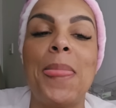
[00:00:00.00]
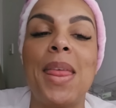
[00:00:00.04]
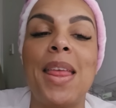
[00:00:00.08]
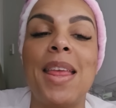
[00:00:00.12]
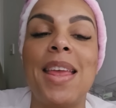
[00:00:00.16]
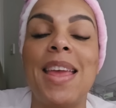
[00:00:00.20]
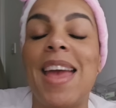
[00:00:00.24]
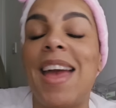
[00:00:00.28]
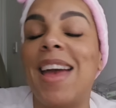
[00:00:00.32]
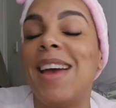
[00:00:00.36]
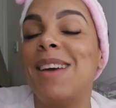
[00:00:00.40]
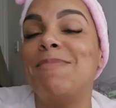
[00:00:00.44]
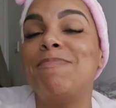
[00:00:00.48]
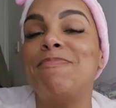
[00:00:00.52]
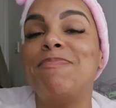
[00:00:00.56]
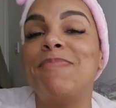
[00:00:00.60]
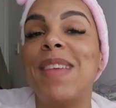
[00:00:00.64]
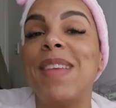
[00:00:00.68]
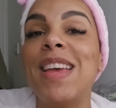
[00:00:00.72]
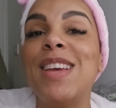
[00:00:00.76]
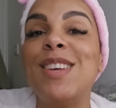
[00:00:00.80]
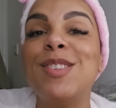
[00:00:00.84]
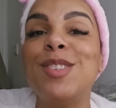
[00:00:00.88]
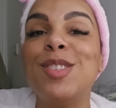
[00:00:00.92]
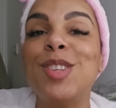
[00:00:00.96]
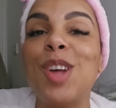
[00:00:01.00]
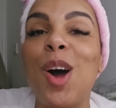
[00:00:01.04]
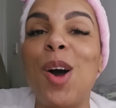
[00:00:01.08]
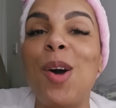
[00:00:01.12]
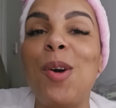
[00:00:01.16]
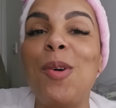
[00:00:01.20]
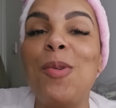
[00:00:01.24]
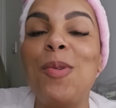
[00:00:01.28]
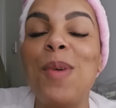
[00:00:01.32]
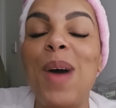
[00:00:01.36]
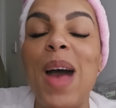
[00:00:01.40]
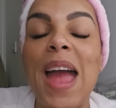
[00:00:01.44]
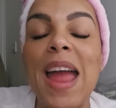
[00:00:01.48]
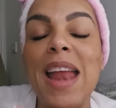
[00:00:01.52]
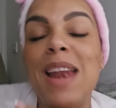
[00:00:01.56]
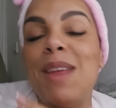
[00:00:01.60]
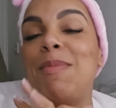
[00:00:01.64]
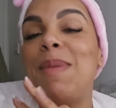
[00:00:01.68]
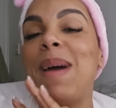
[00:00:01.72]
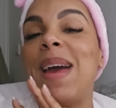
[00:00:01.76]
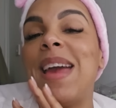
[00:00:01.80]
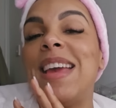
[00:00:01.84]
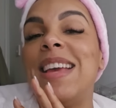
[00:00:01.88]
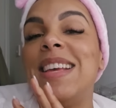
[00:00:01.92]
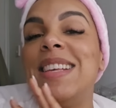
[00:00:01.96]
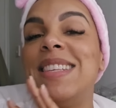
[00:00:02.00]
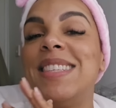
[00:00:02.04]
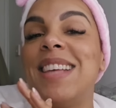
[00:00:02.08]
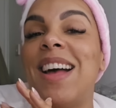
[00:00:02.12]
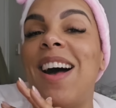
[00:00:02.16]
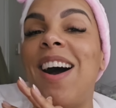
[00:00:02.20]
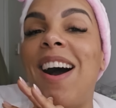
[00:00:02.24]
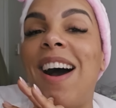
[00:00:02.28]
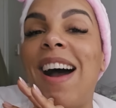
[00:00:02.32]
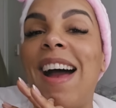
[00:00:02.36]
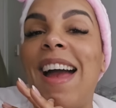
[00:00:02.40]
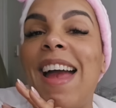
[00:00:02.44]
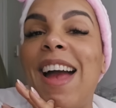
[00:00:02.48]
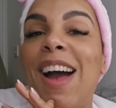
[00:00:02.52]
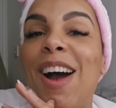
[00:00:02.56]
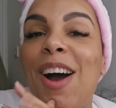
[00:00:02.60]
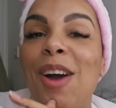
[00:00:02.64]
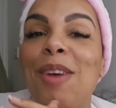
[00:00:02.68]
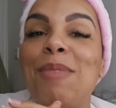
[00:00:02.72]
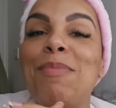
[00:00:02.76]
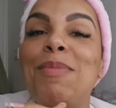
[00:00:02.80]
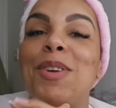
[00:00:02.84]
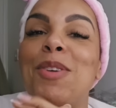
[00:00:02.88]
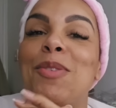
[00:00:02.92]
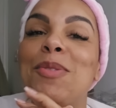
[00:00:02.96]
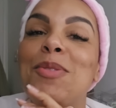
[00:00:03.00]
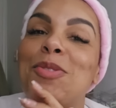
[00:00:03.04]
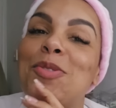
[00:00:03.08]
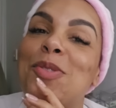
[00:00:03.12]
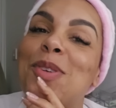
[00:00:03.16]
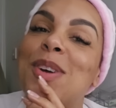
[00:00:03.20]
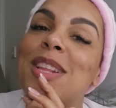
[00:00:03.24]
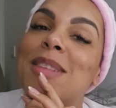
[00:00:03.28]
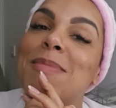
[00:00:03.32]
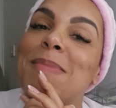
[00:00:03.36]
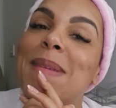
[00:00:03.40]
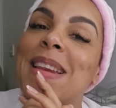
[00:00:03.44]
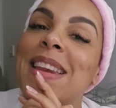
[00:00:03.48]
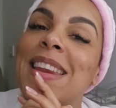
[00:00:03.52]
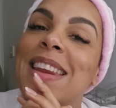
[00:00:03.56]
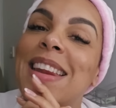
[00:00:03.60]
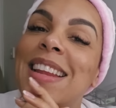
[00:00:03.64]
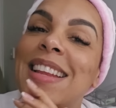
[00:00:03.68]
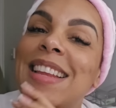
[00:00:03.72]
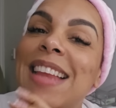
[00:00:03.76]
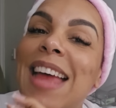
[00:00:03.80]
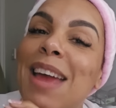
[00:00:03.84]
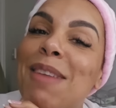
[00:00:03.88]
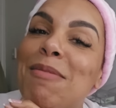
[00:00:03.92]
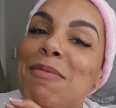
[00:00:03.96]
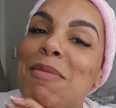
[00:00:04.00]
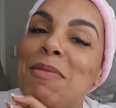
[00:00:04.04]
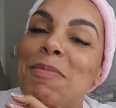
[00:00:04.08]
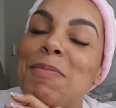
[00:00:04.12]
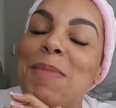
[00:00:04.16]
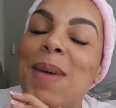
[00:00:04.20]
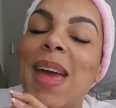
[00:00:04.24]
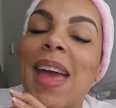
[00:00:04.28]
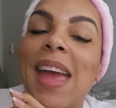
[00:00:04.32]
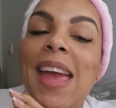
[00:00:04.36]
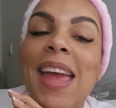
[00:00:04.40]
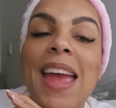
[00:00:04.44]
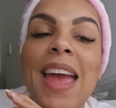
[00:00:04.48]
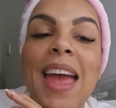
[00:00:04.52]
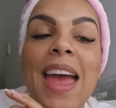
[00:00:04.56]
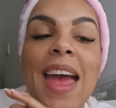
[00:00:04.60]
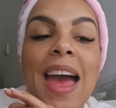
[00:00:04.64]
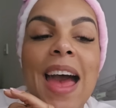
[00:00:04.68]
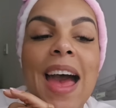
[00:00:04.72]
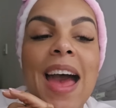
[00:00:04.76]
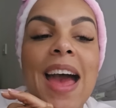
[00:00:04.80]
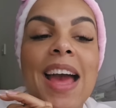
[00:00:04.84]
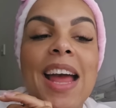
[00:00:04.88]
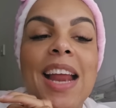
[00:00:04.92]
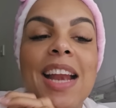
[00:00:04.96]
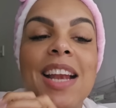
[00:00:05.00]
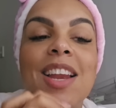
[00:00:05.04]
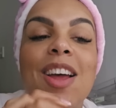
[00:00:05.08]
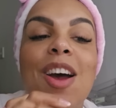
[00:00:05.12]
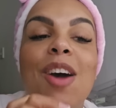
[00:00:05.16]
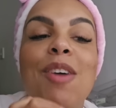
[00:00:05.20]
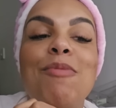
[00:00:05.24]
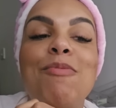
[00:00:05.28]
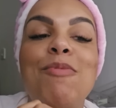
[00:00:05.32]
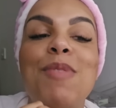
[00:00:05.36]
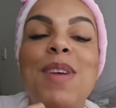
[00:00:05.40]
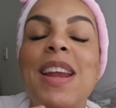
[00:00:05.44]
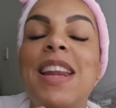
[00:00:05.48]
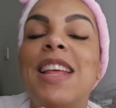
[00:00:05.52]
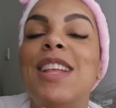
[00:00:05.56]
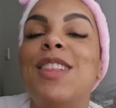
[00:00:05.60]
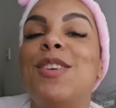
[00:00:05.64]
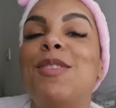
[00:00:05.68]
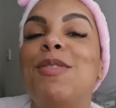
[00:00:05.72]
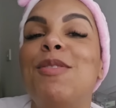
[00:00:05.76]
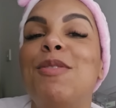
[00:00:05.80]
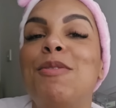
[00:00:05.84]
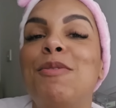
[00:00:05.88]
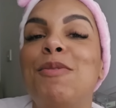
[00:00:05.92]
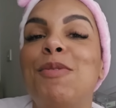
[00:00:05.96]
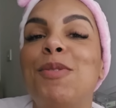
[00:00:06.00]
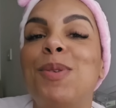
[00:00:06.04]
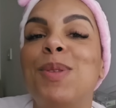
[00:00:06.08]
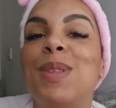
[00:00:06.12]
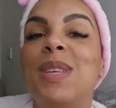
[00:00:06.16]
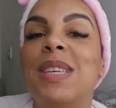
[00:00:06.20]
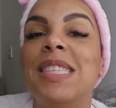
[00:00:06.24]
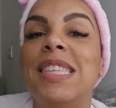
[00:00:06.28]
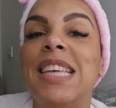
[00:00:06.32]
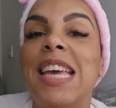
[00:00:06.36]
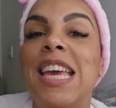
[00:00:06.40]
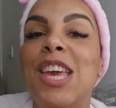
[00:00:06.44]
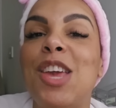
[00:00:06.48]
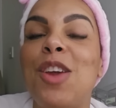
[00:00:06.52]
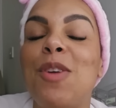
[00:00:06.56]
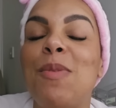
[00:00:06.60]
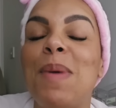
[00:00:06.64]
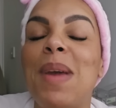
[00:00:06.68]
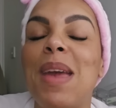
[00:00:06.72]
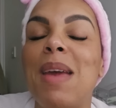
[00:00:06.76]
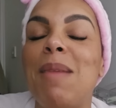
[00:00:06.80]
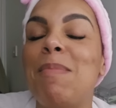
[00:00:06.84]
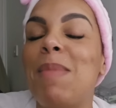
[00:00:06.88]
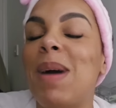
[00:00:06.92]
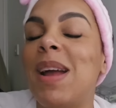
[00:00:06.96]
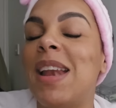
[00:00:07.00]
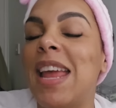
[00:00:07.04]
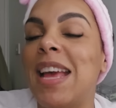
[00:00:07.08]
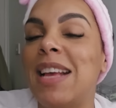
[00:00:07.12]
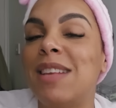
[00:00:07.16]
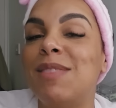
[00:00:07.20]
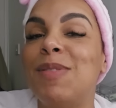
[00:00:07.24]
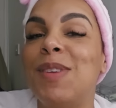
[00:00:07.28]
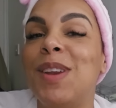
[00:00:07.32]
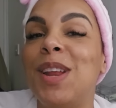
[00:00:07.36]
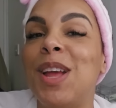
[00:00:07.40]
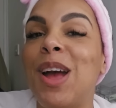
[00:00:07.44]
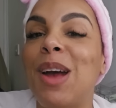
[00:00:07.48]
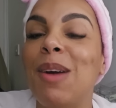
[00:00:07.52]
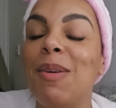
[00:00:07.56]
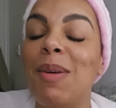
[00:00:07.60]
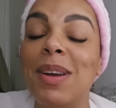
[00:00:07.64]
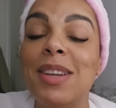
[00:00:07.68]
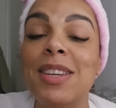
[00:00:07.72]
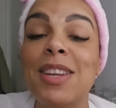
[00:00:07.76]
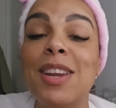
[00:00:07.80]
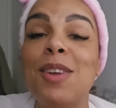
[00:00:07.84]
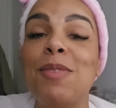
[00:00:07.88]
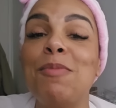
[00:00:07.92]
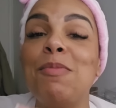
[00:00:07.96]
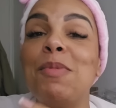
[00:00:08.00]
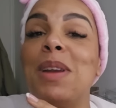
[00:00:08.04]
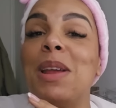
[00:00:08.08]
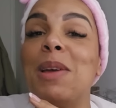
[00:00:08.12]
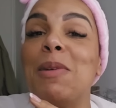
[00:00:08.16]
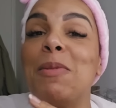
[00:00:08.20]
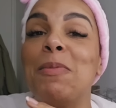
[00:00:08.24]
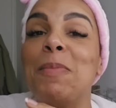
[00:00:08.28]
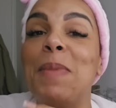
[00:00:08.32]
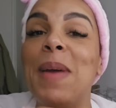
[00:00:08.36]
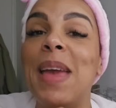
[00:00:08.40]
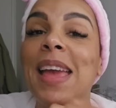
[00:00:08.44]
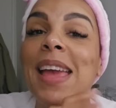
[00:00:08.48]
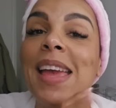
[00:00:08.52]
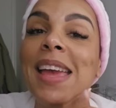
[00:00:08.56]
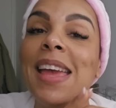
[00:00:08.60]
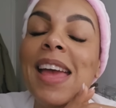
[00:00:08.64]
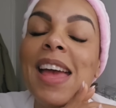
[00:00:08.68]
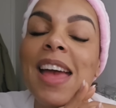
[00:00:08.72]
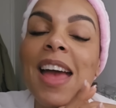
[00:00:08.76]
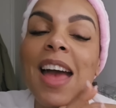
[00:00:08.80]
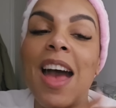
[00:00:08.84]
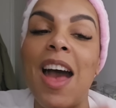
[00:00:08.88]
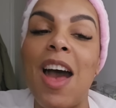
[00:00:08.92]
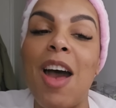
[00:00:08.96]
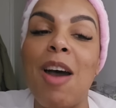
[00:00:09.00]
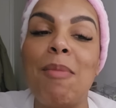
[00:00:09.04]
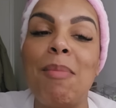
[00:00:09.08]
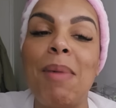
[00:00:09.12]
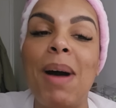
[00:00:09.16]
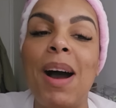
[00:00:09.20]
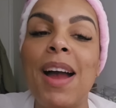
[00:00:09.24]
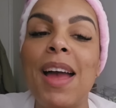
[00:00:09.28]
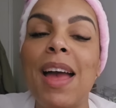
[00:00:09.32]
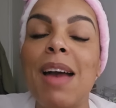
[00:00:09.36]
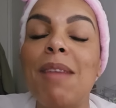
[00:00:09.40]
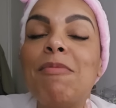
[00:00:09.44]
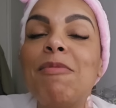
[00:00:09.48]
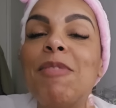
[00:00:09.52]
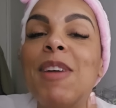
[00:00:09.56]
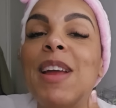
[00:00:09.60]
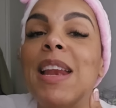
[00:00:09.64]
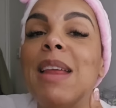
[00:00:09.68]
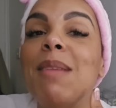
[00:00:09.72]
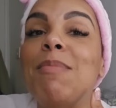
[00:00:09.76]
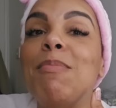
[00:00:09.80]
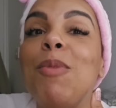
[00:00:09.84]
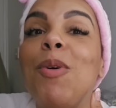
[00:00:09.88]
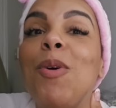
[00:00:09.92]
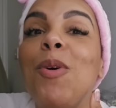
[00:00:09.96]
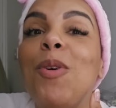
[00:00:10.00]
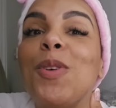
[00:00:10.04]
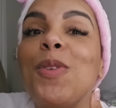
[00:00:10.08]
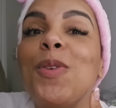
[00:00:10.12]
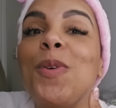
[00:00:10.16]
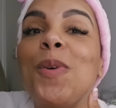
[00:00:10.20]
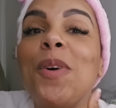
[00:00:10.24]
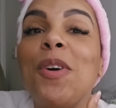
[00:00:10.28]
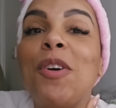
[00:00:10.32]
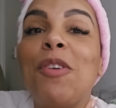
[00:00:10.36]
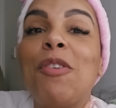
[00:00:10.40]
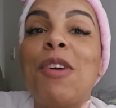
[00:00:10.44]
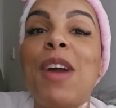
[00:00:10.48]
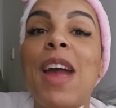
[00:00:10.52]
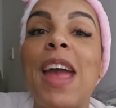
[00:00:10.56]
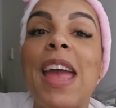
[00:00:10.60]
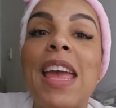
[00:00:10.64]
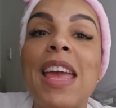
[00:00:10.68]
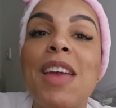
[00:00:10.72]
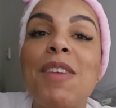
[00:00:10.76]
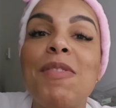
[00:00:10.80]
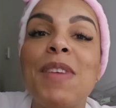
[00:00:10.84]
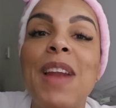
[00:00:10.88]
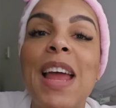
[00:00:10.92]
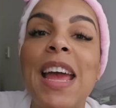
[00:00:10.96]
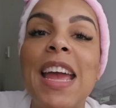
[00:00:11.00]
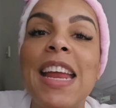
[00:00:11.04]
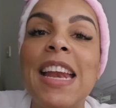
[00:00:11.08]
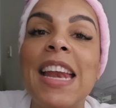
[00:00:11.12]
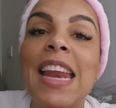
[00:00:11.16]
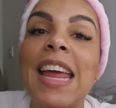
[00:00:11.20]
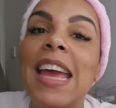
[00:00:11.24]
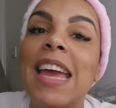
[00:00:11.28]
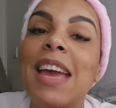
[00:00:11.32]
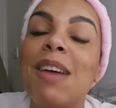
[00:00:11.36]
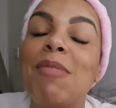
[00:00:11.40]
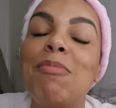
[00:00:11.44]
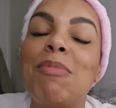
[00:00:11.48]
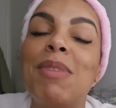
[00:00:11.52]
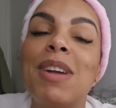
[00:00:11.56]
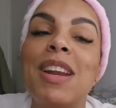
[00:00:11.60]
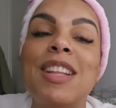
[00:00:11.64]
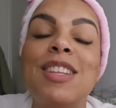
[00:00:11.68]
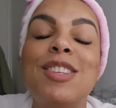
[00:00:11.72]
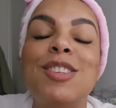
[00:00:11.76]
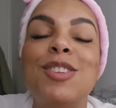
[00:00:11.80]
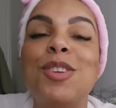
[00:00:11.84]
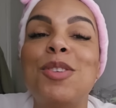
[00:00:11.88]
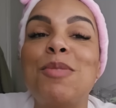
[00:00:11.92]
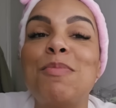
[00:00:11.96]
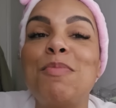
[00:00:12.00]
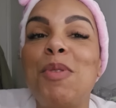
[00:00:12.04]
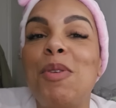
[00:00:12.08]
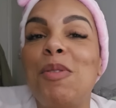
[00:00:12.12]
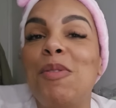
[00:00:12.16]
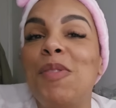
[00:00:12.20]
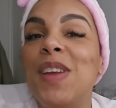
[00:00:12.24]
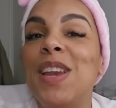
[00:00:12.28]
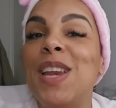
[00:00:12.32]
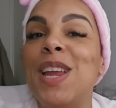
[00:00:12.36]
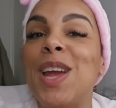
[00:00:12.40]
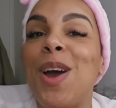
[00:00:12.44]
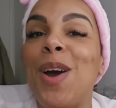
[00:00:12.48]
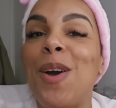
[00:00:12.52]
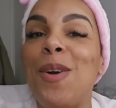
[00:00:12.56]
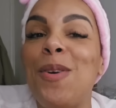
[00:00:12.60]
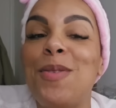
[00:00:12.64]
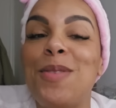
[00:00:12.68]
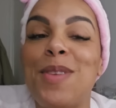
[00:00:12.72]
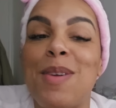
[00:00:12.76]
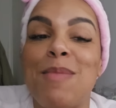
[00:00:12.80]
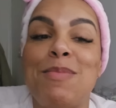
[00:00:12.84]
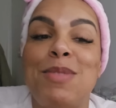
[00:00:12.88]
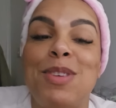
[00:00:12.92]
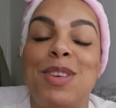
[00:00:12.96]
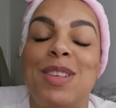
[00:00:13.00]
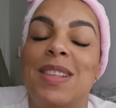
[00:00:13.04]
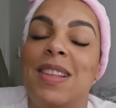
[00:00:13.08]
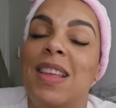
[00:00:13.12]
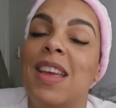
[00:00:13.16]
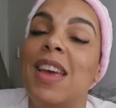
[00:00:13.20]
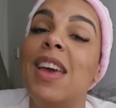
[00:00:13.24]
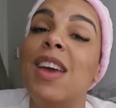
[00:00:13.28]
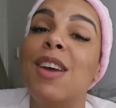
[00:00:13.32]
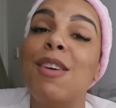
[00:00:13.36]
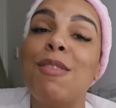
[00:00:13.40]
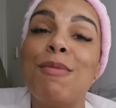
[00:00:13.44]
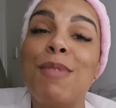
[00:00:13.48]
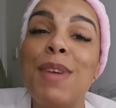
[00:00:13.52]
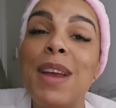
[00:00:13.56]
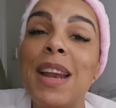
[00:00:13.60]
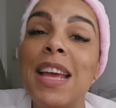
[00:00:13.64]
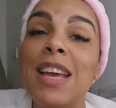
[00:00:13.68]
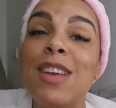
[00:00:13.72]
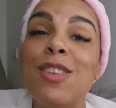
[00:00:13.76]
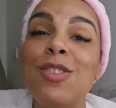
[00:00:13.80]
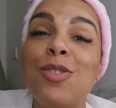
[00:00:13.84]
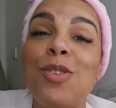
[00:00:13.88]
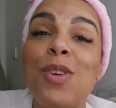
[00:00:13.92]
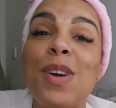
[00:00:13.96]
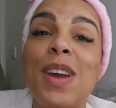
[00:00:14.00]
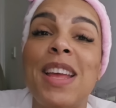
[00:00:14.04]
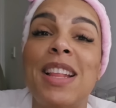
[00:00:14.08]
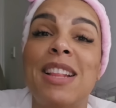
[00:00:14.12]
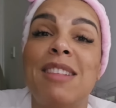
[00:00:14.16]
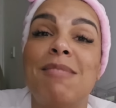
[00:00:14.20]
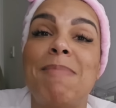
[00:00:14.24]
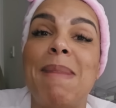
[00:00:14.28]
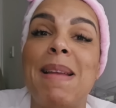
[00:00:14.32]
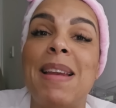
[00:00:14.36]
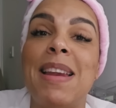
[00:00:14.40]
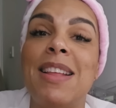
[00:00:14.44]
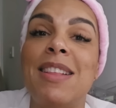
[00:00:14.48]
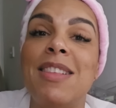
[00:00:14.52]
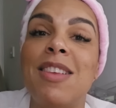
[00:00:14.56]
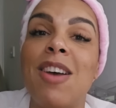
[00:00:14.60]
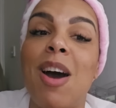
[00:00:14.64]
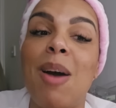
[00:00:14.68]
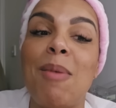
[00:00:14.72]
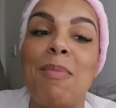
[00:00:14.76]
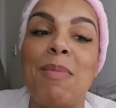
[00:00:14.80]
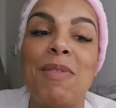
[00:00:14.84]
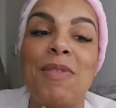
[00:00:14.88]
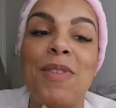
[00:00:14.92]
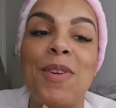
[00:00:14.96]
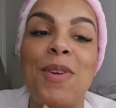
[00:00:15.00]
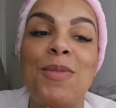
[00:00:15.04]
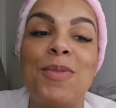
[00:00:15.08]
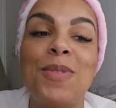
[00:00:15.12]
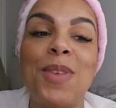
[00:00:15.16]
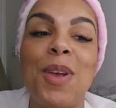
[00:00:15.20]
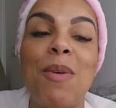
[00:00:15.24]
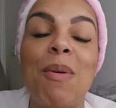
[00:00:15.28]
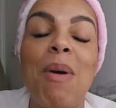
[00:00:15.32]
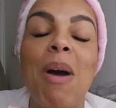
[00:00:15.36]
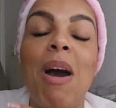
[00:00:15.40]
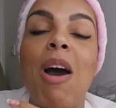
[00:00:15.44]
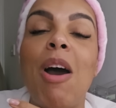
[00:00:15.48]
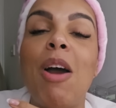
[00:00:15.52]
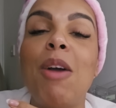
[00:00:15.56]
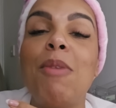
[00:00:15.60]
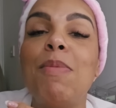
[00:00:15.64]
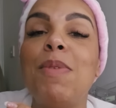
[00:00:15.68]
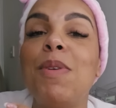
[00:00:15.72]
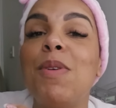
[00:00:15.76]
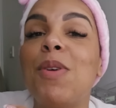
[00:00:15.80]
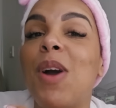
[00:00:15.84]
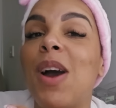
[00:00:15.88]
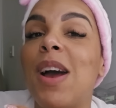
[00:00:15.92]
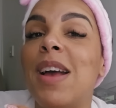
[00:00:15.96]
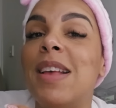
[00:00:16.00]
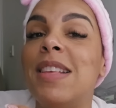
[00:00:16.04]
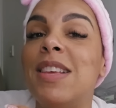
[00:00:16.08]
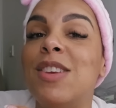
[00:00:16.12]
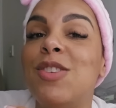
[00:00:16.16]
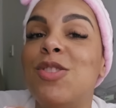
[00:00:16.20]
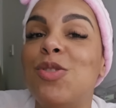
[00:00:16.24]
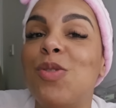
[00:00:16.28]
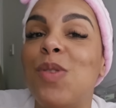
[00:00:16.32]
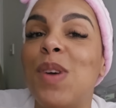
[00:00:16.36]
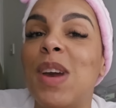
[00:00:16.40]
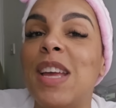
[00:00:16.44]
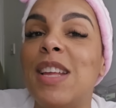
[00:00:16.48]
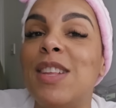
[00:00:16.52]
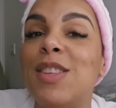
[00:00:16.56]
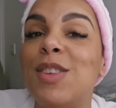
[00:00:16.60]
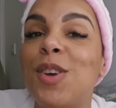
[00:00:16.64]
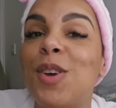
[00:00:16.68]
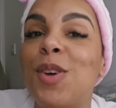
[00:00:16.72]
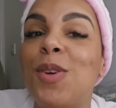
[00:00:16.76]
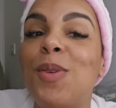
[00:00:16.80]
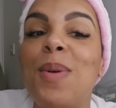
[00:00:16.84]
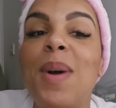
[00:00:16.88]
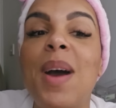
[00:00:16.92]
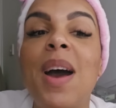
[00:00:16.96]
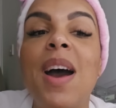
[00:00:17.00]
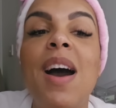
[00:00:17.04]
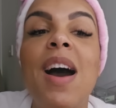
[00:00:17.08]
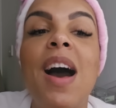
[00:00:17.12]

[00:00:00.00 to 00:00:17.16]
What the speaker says: Yeah. So anyways, I hope that you enjoyed spending the day with me, and I really do look forward to seeing you in my next video. I don't know what it'll be. I am feeling more sort of creative lately and wanting to do more videos. I'm just really enjoying spending time with you, so I hope you guys enjoy it too.